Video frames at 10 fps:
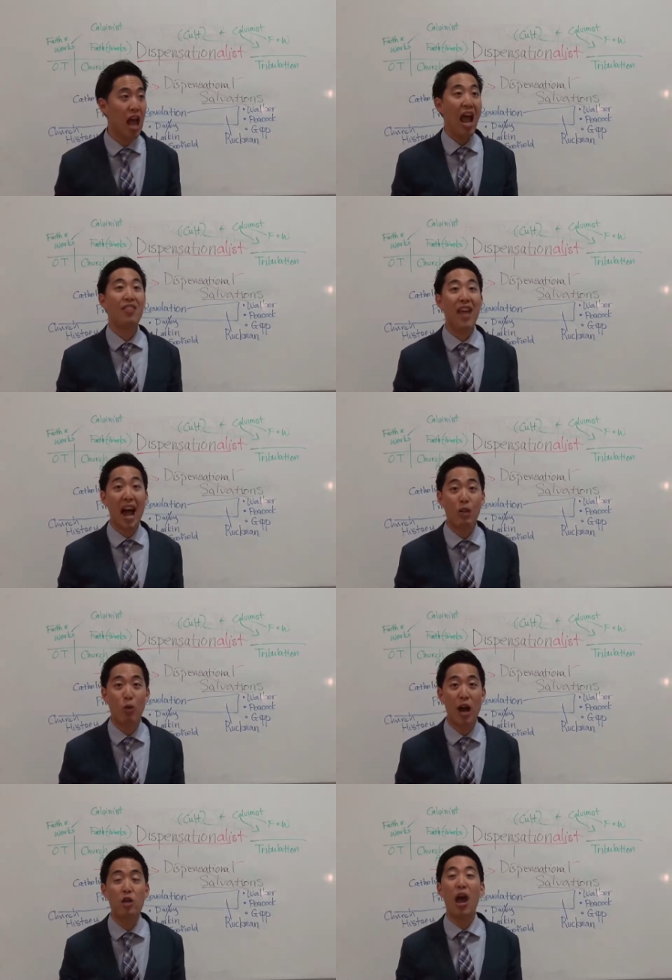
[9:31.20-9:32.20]
And that's
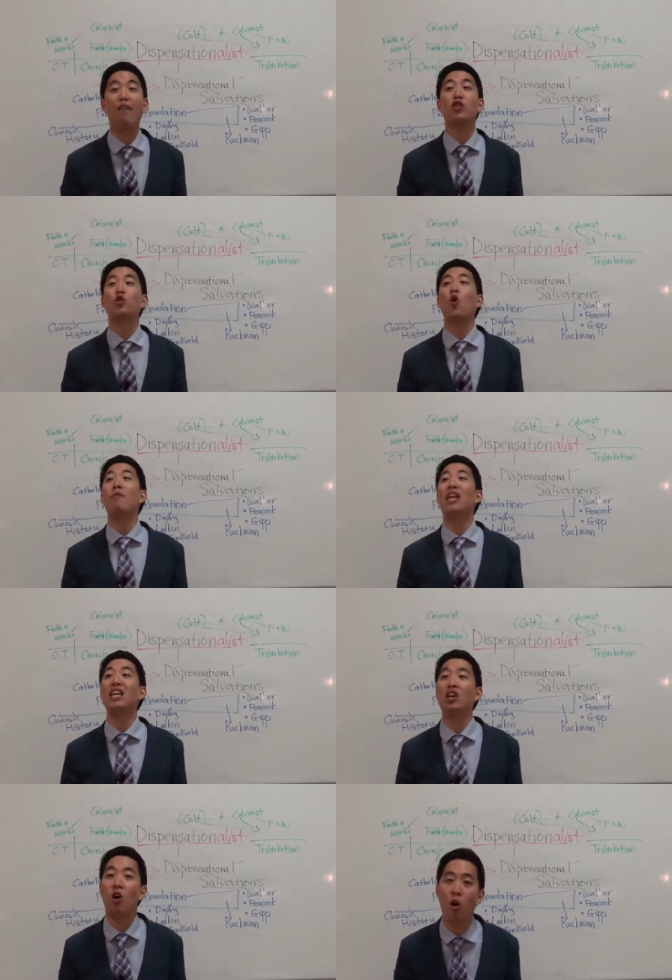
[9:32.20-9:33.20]
why you have so
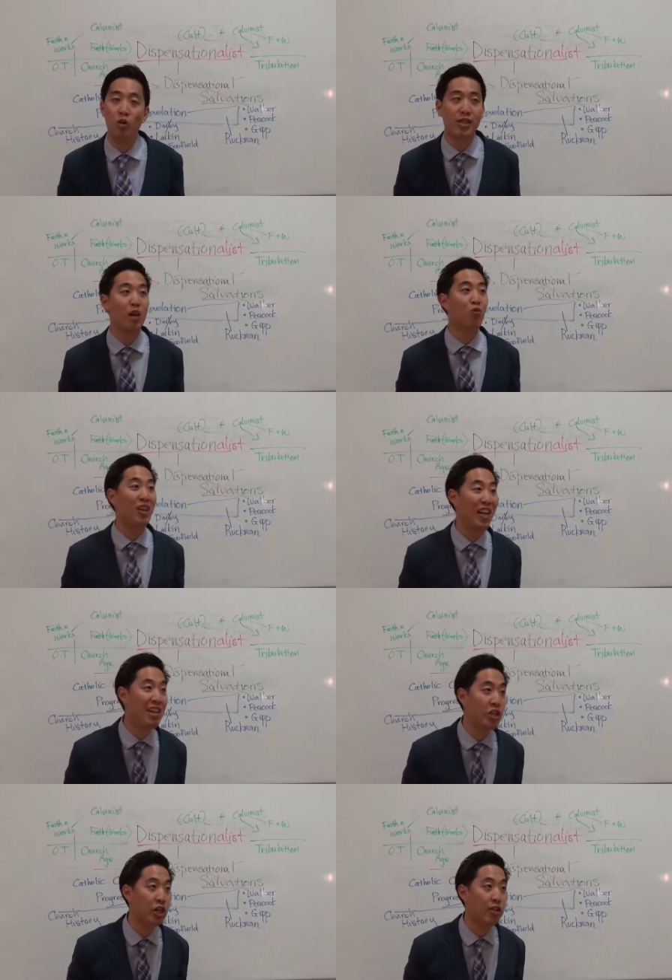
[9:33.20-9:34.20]
many cults and
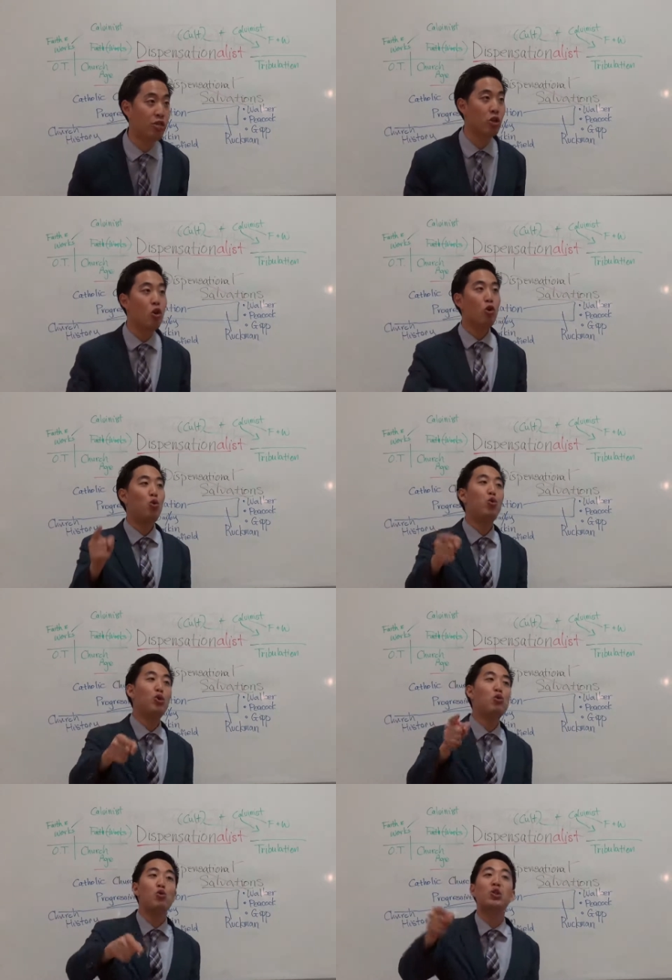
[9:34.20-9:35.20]
religions who
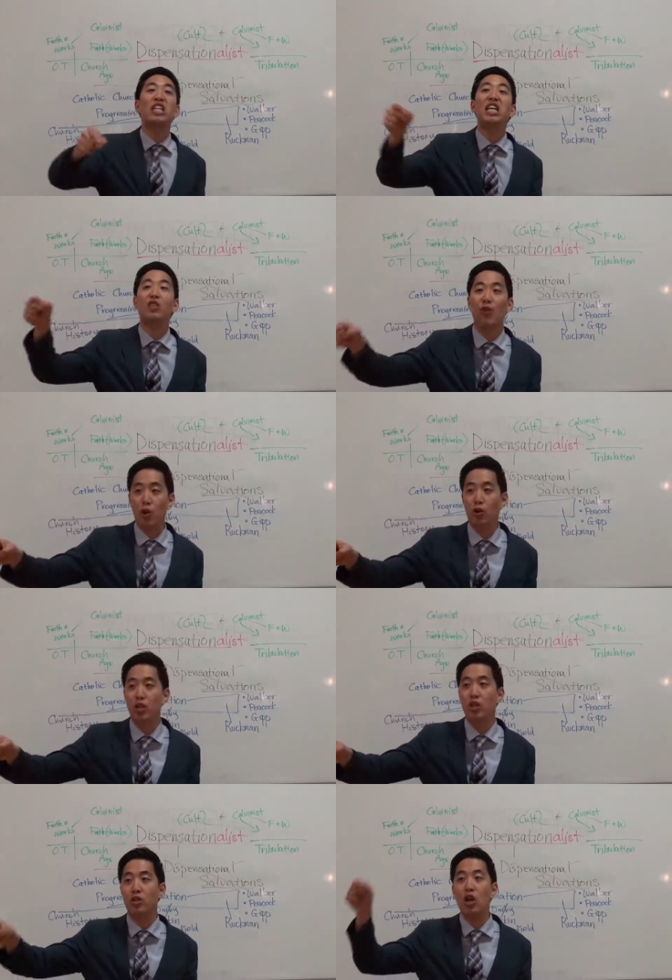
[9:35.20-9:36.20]
use these
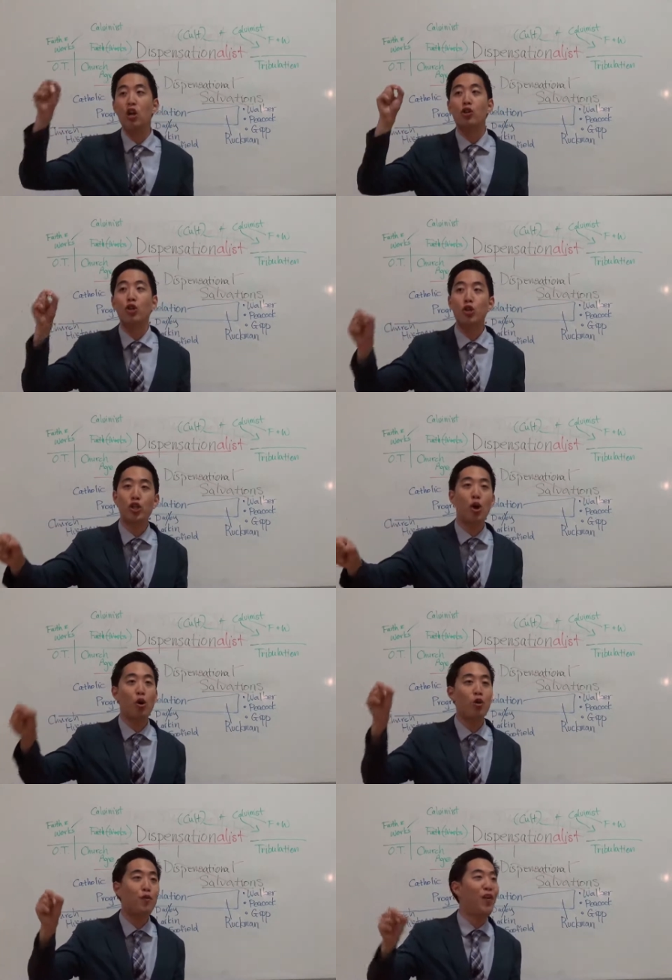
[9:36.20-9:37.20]
verses to show
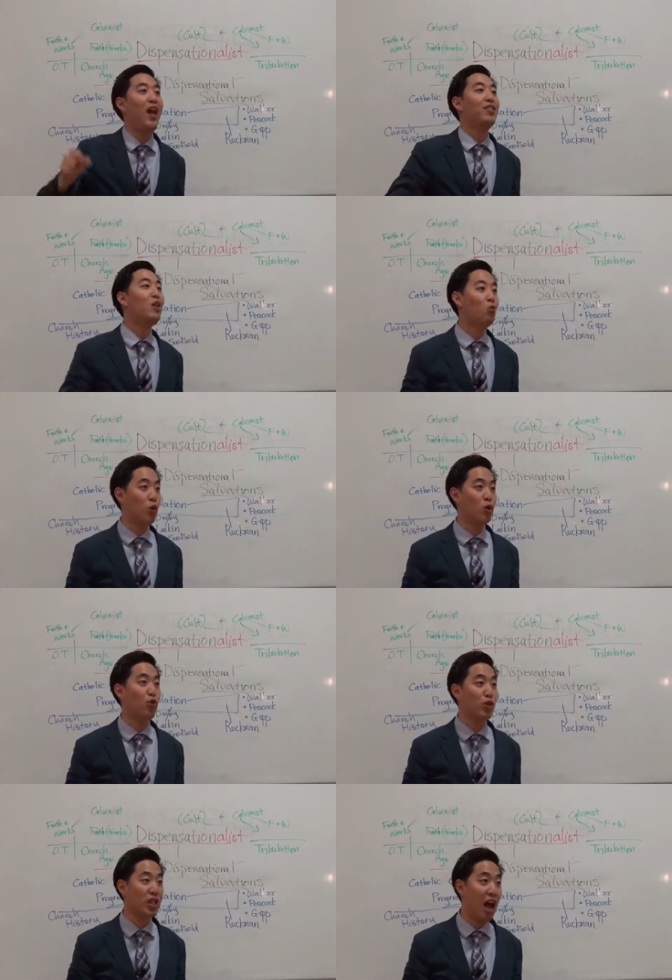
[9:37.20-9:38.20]
you faith and works
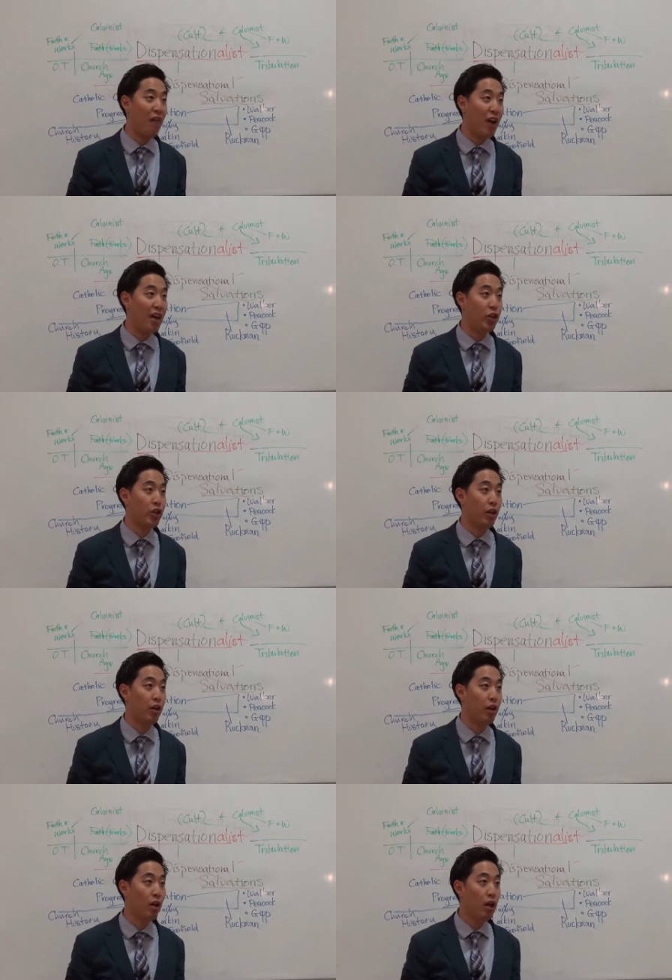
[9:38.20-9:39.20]
for salvation.
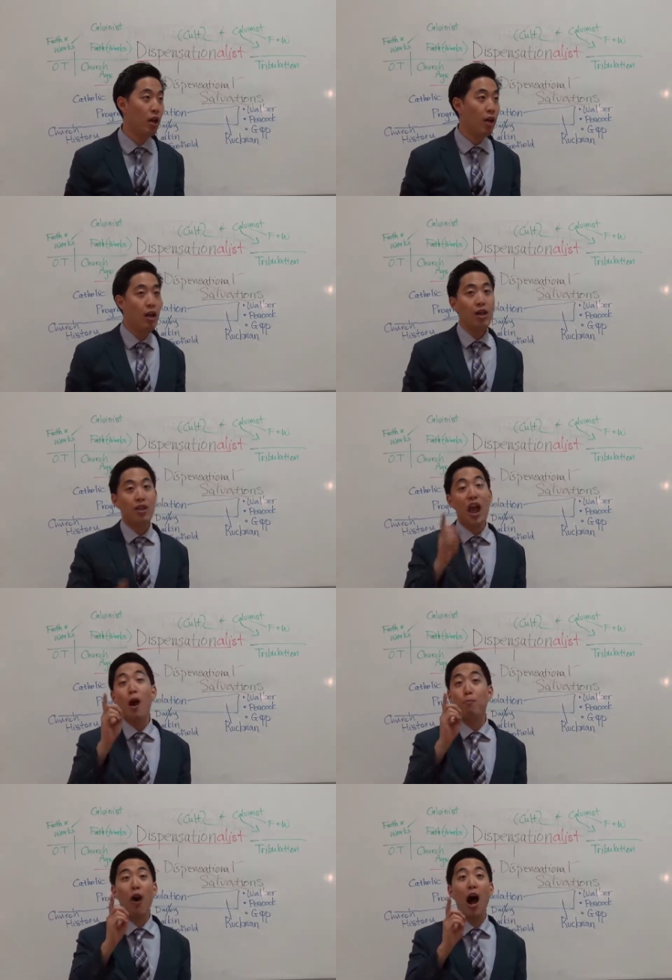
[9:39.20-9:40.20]

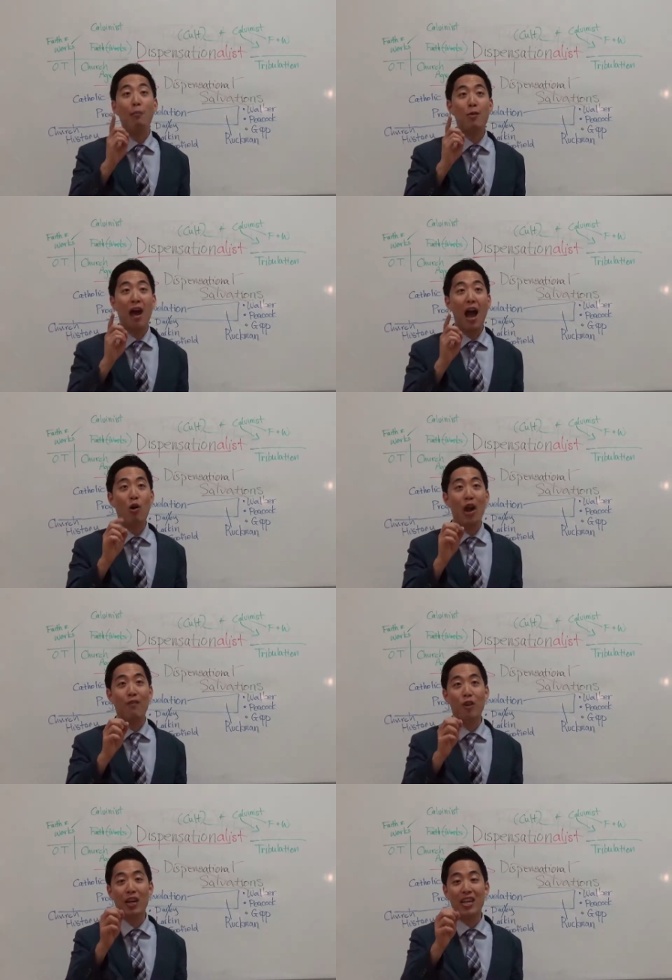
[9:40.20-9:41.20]
Their problem,
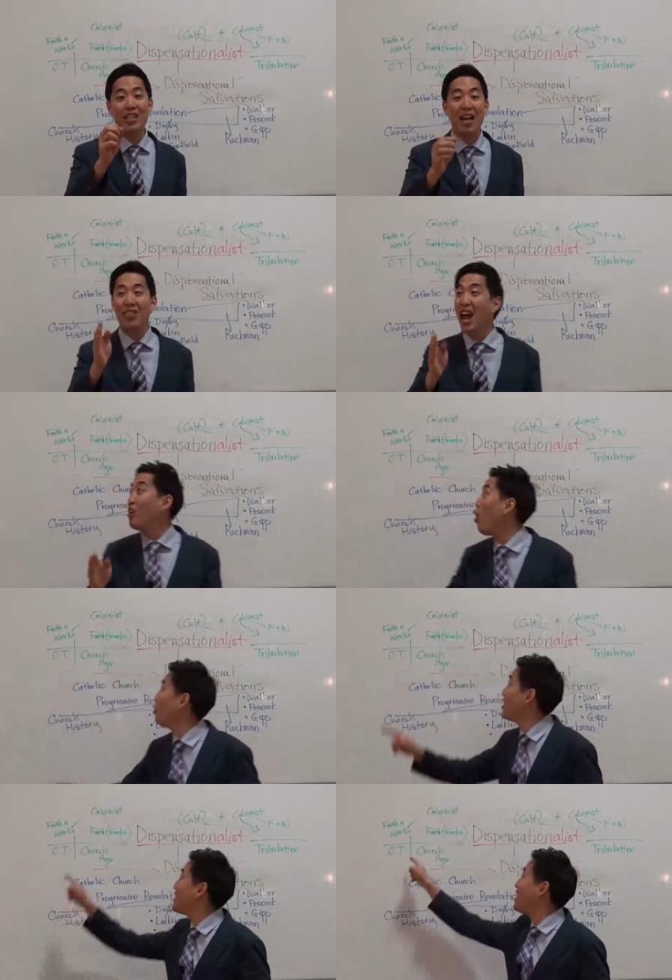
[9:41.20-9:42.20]
however, is that they
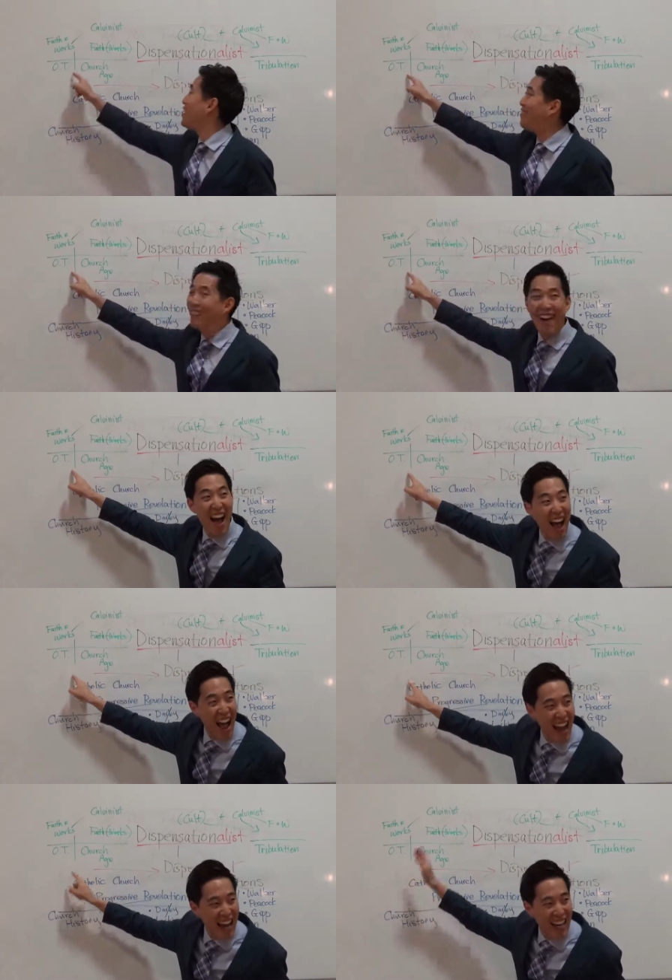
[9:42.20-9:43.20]
don't
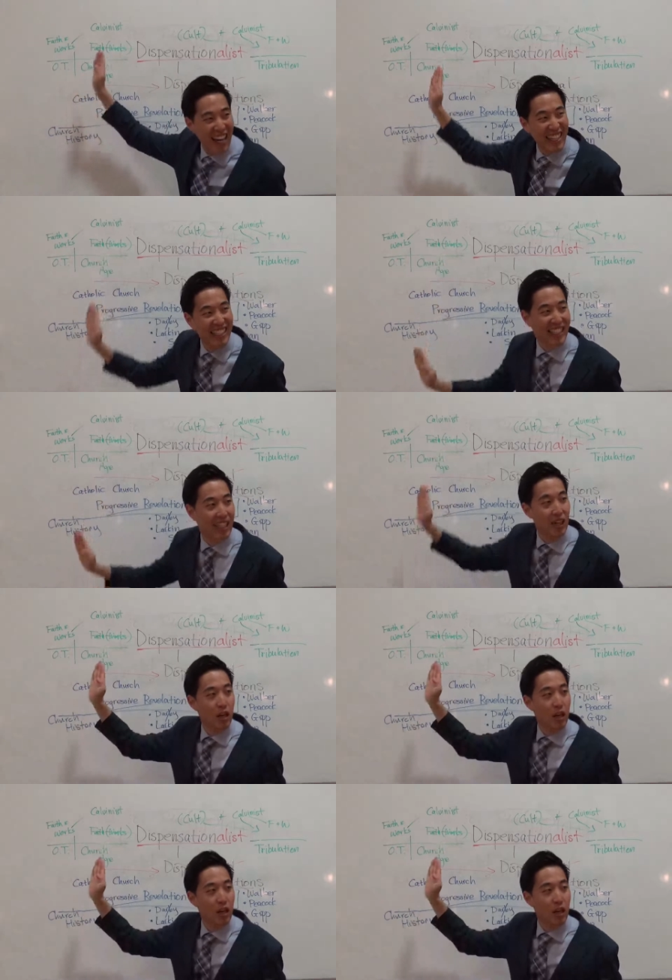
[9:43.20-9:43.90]
divide.